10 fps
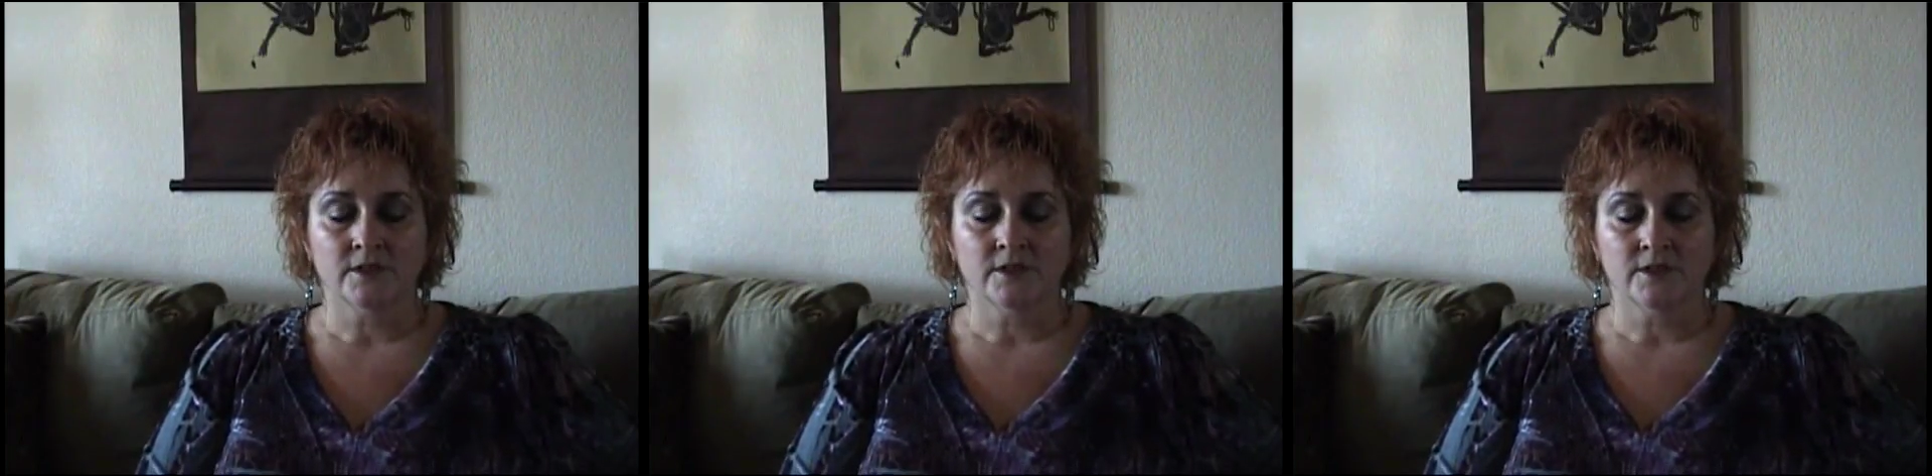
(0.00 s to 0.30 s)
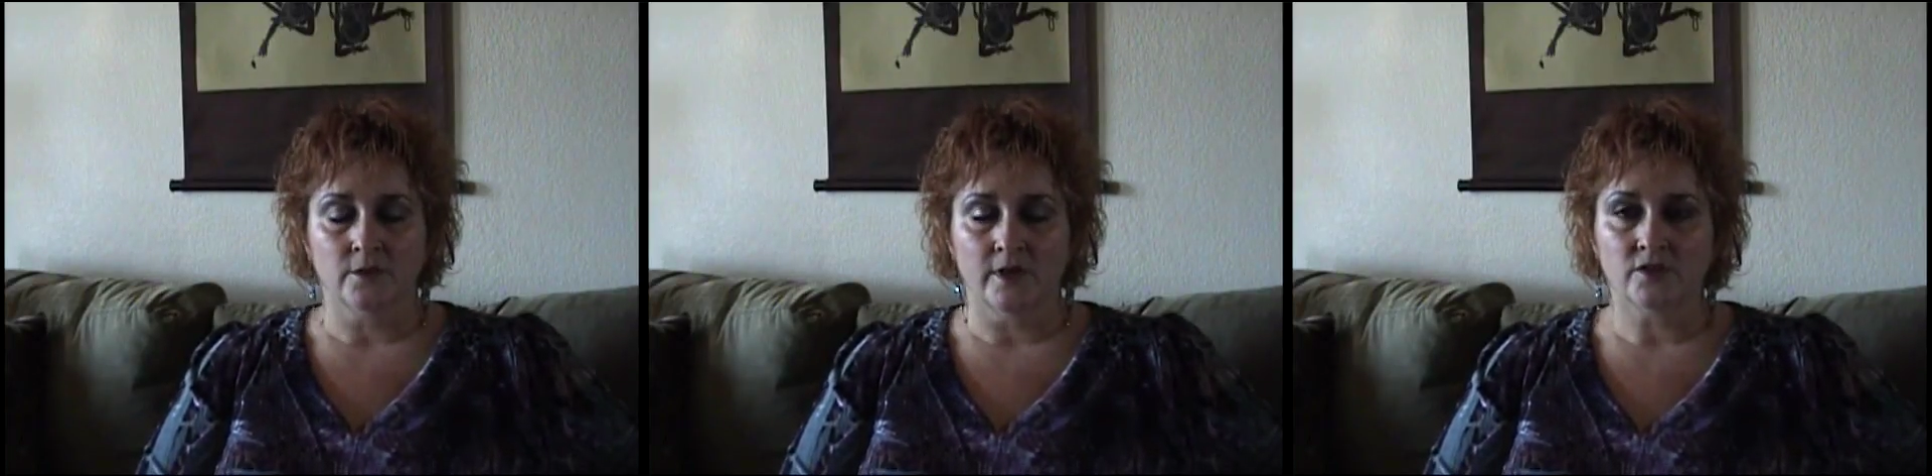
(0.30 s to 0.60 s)

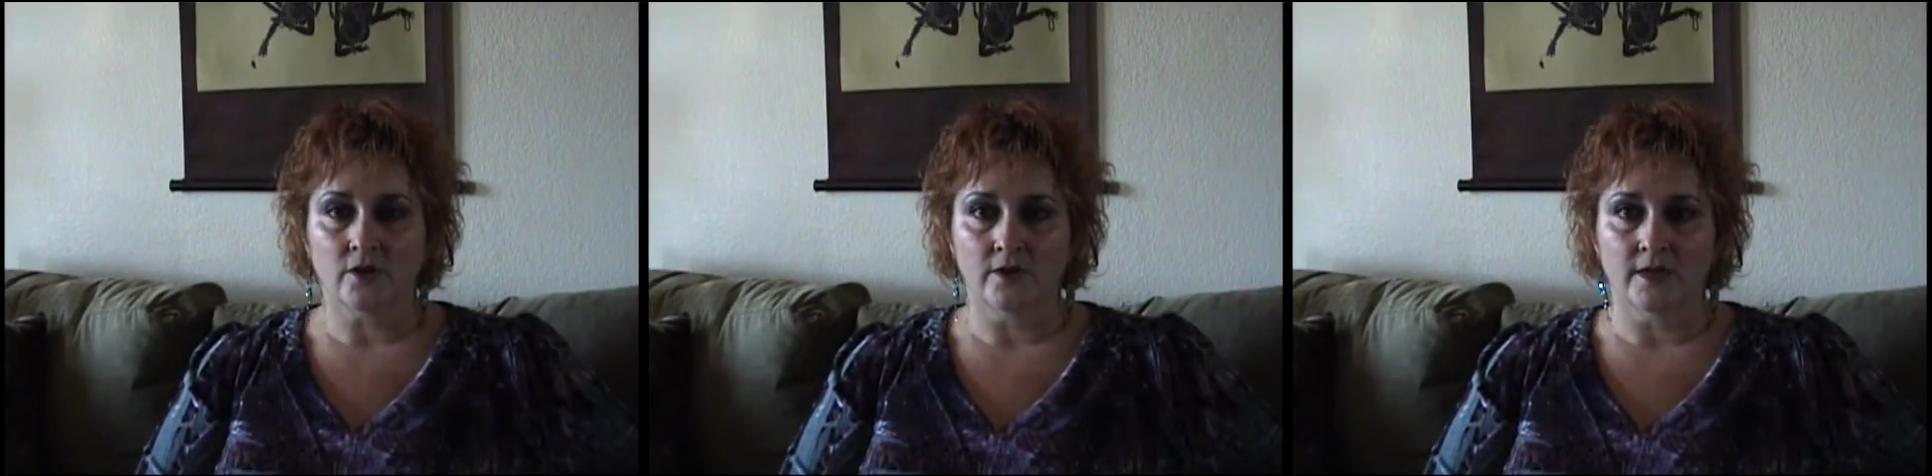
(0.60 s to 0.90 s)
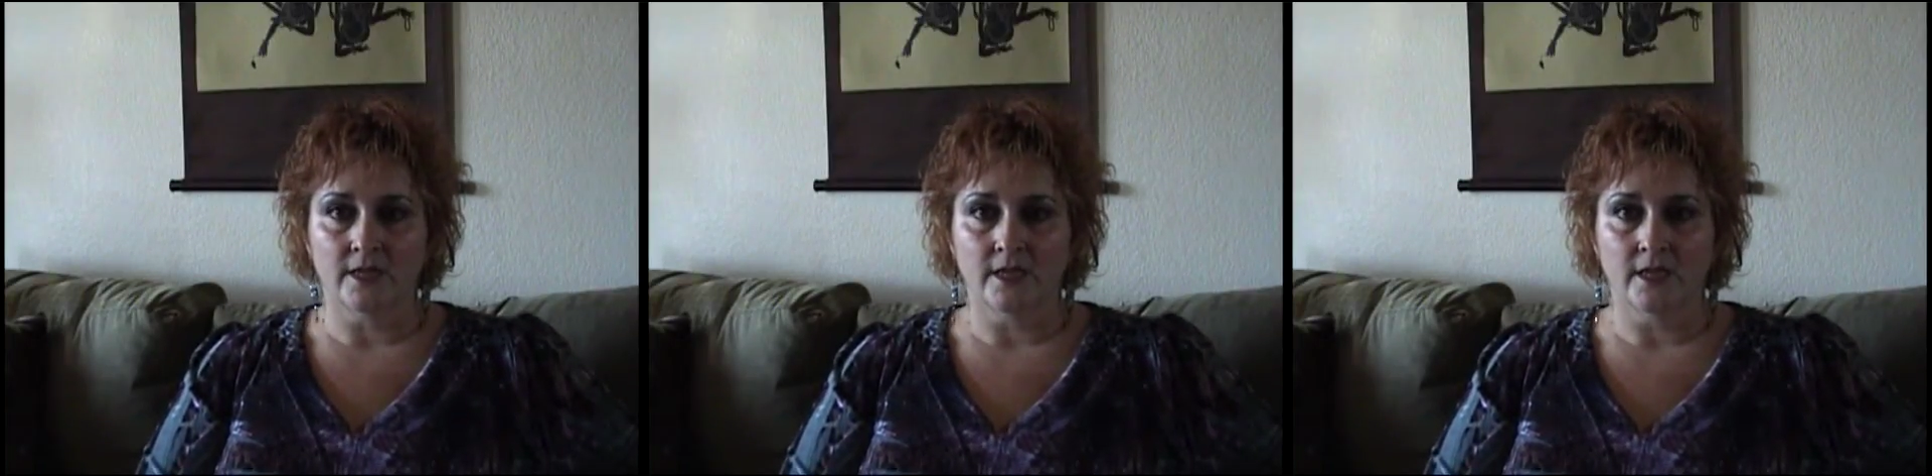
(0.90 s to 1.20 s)
So I
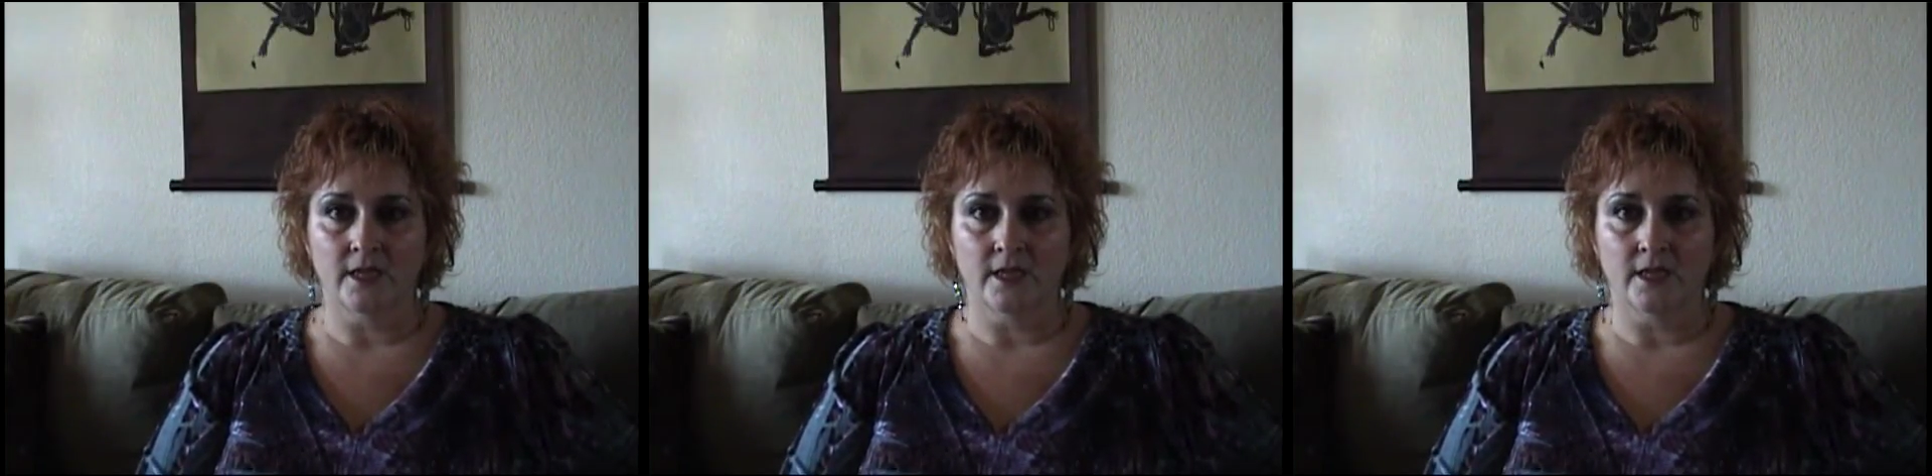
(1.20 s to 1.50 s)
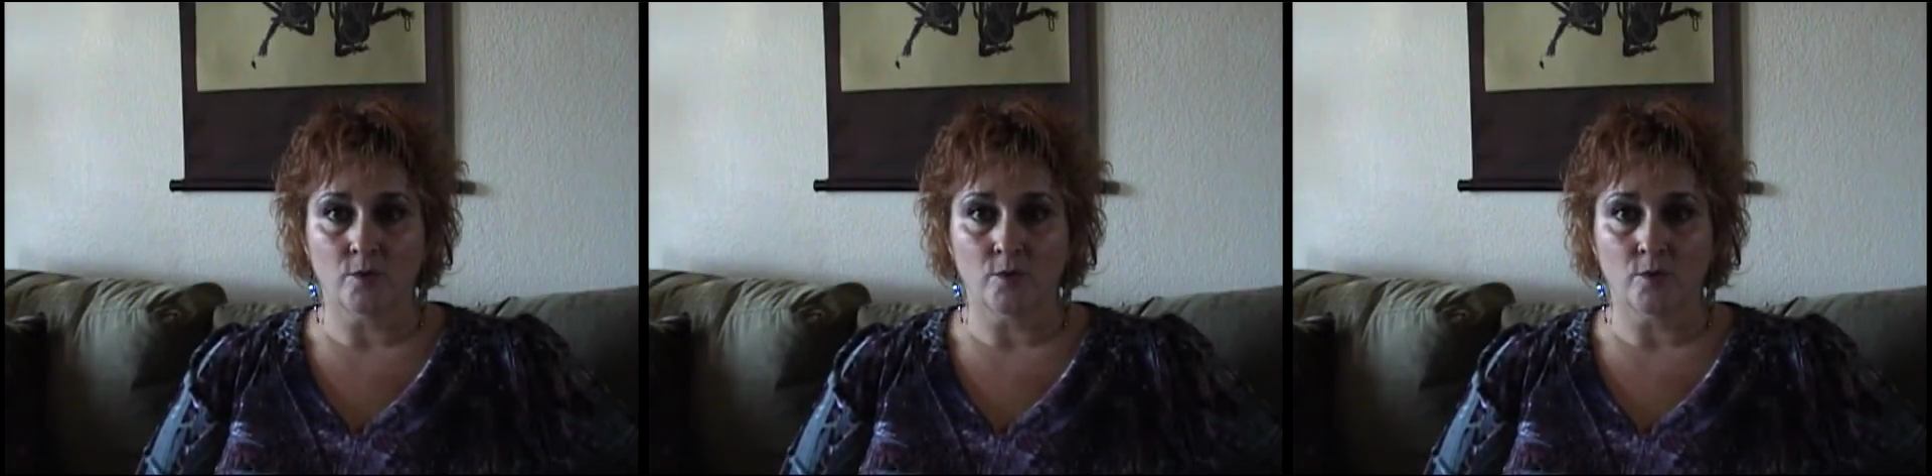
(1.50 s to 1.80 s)
started a
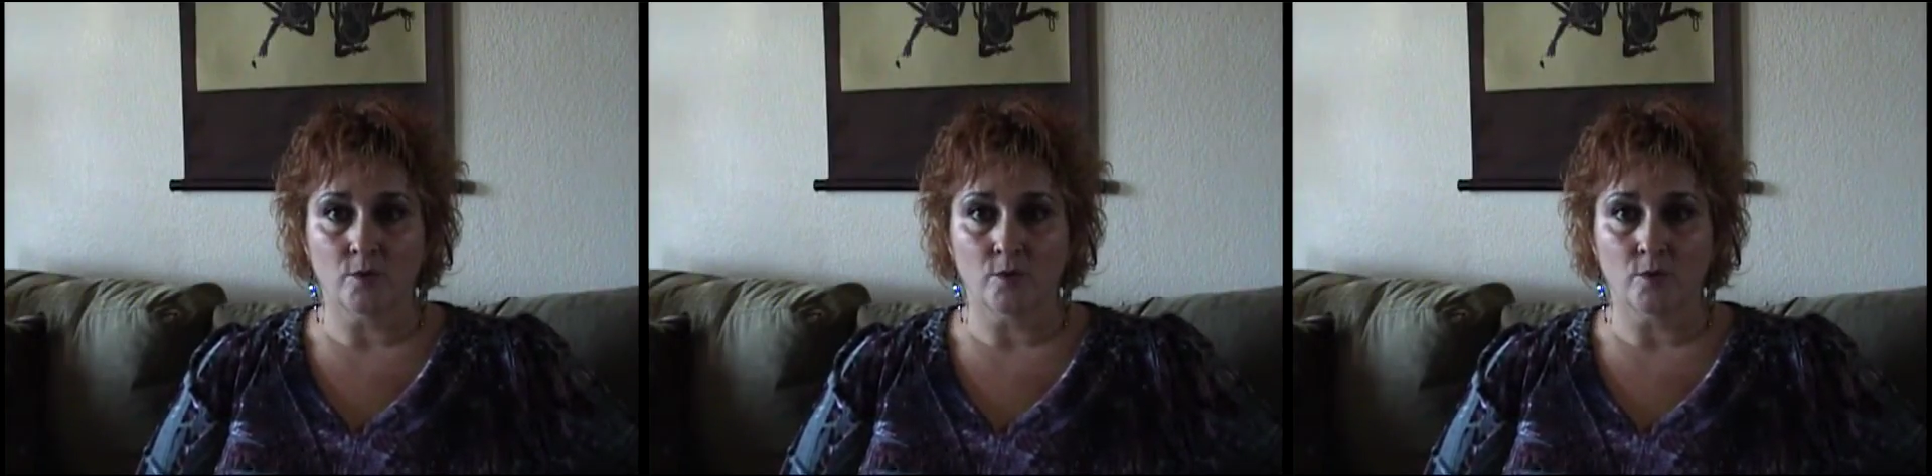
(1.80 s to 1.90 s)
group